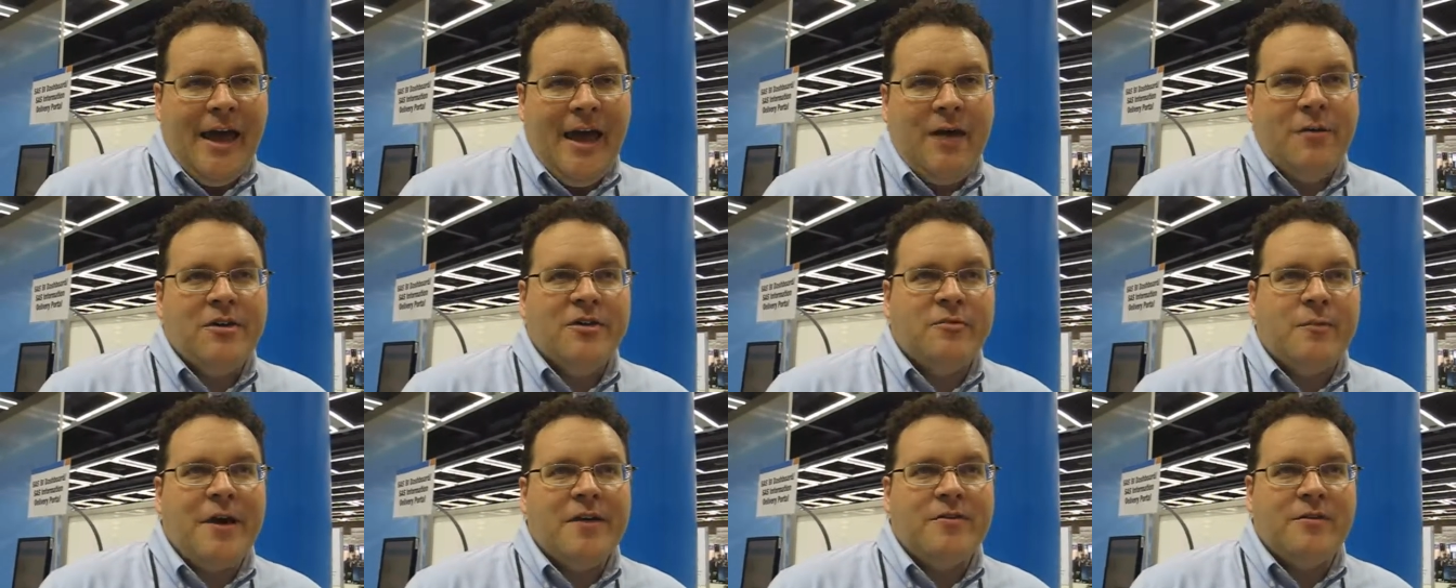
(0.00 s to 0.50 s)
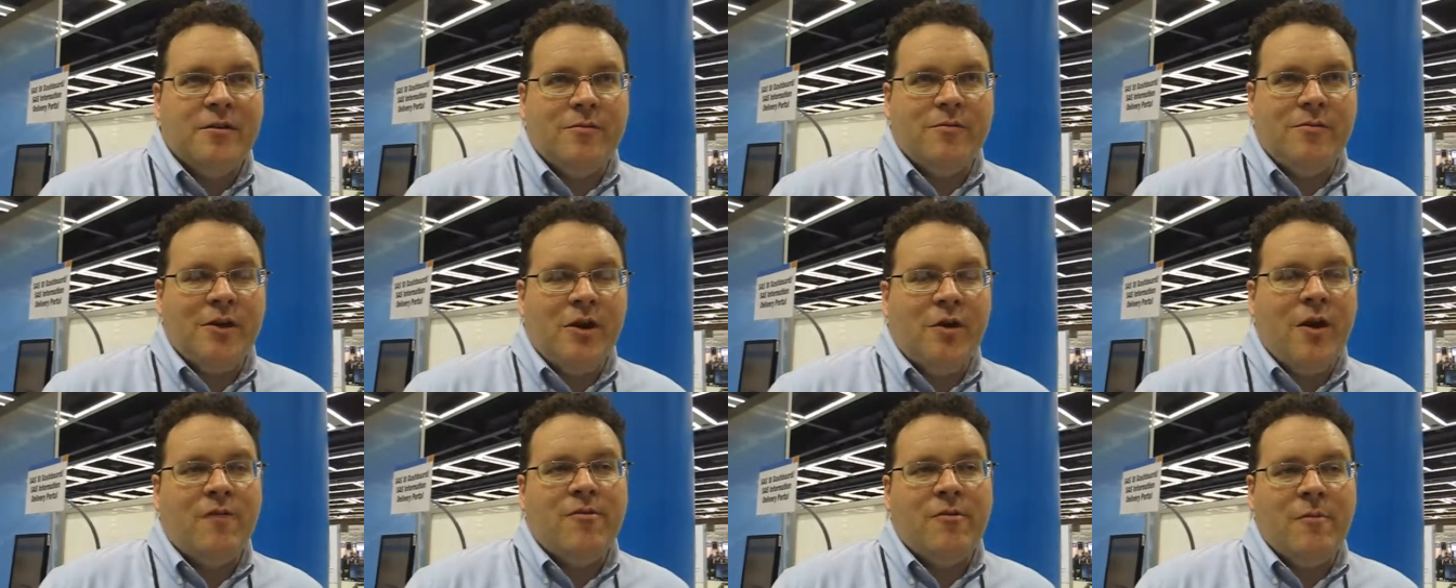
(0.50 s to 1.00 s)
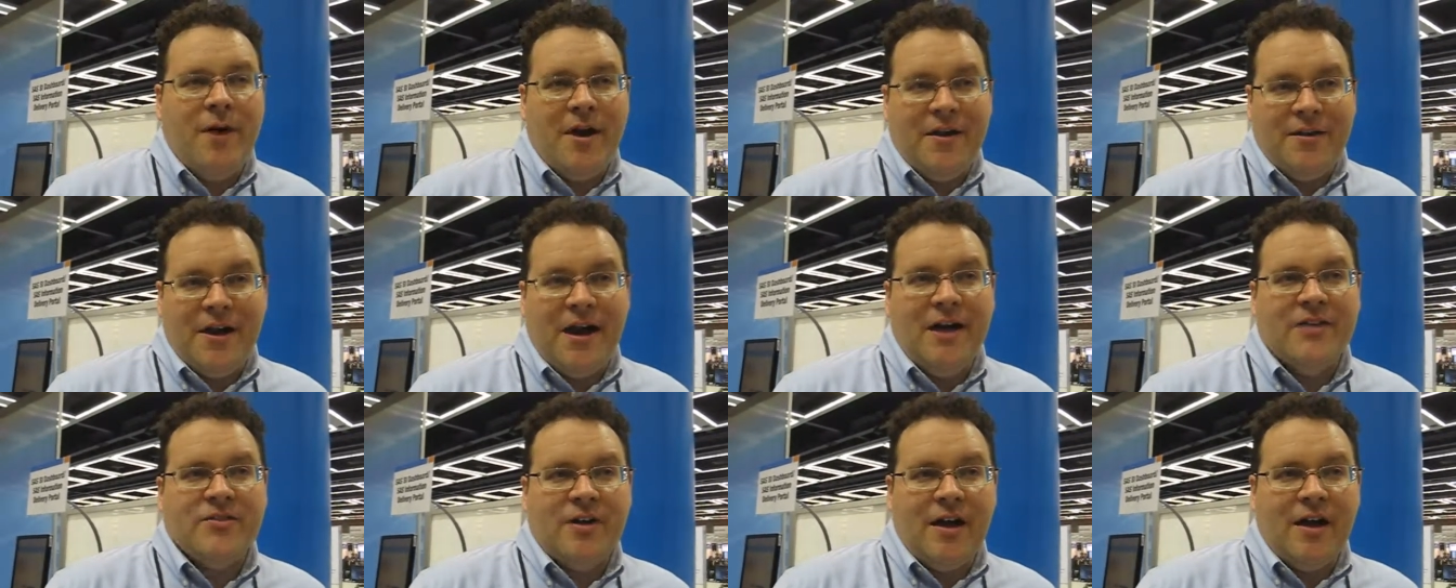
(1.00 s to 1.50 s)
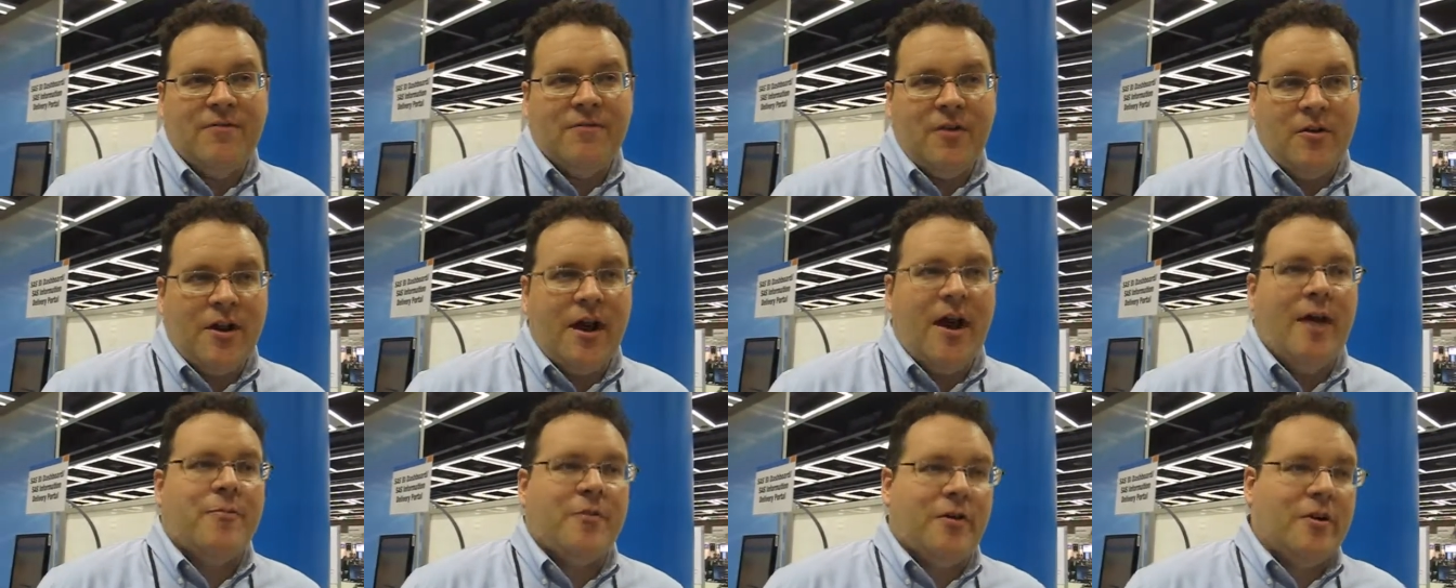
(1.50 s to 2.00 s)
and we expect that everybody that has an
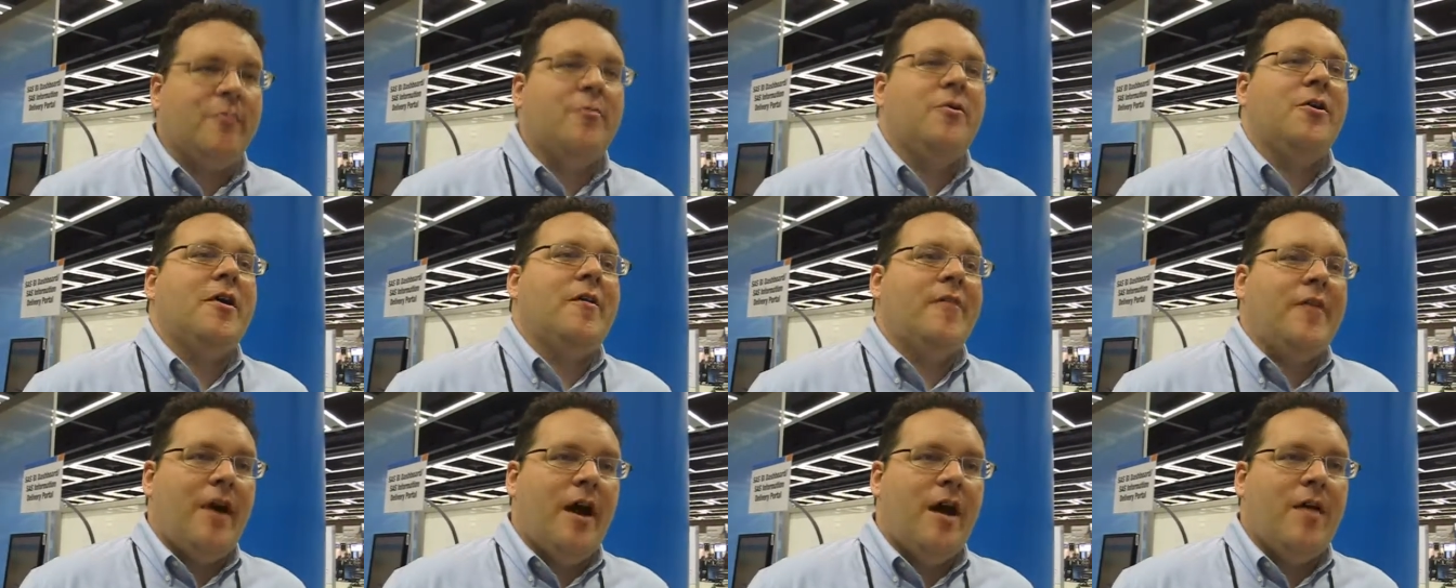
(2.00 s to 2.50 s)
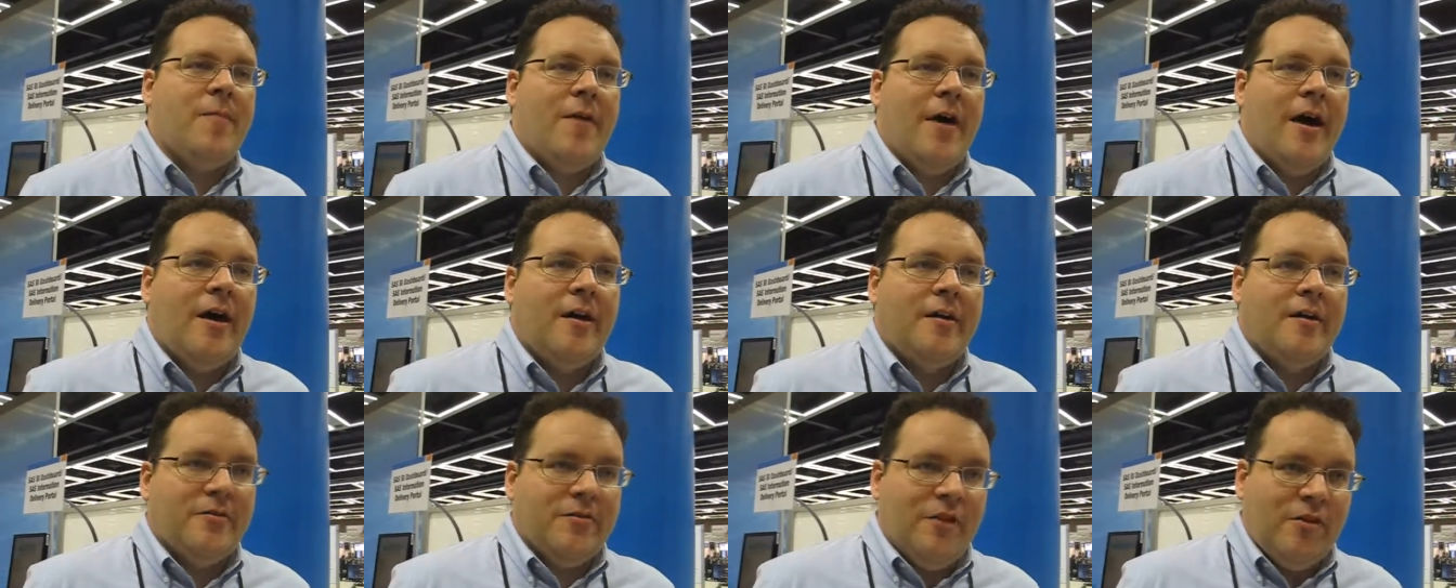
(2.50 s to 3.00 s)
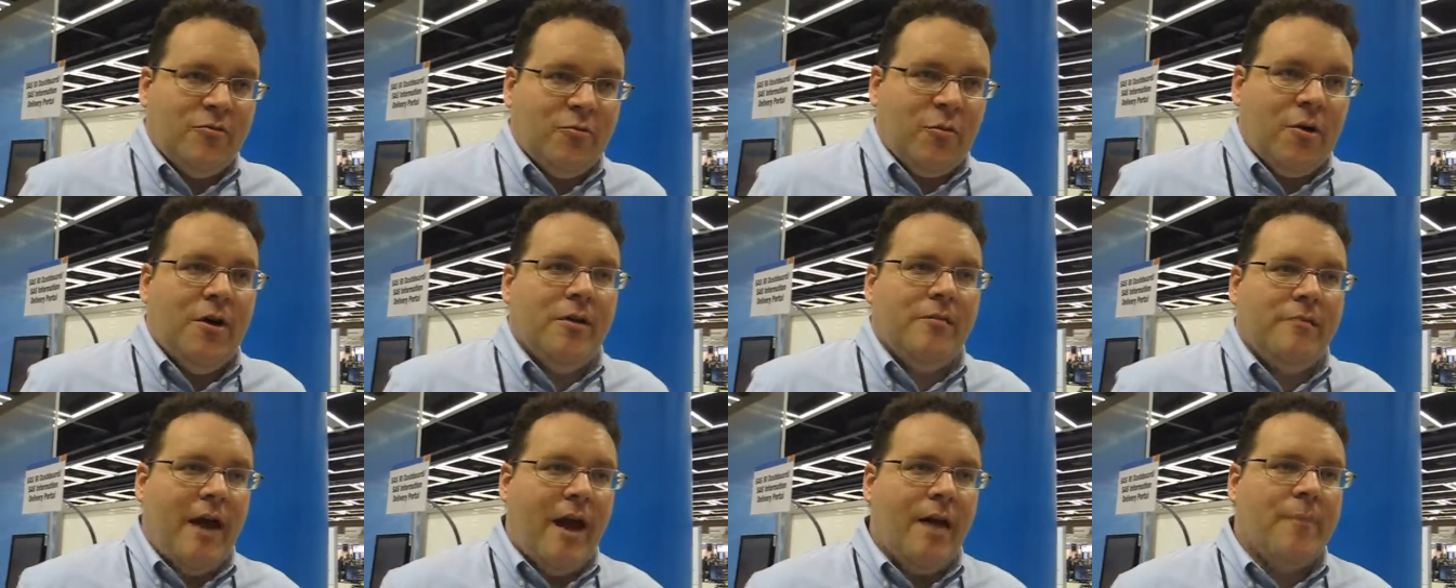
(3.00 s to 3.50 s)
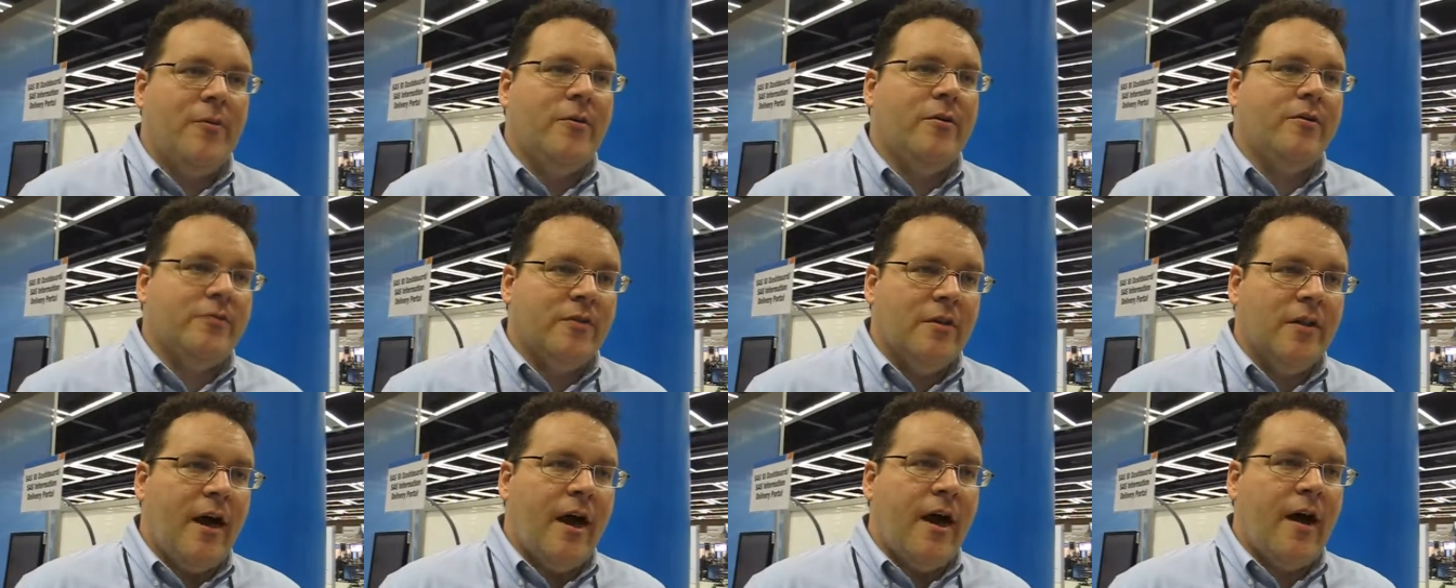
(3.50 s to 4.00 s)
iPhone app, they're going to put it on the iPad because that's what Apple
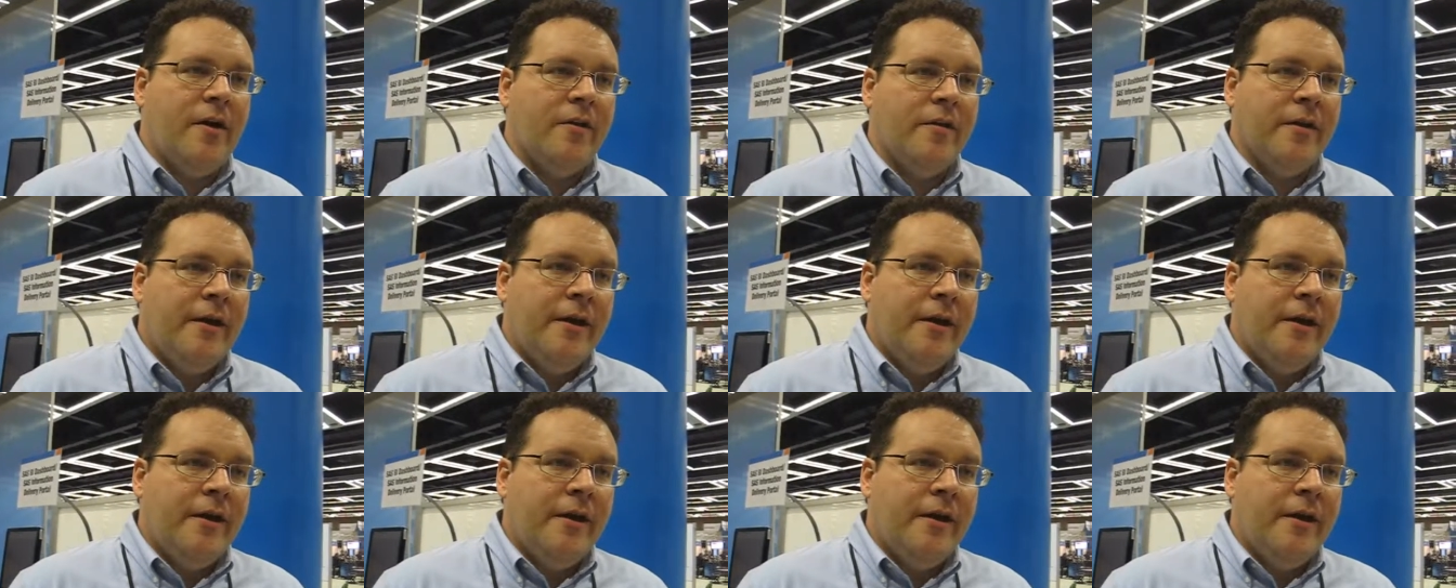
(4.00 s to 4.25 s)
has allowed.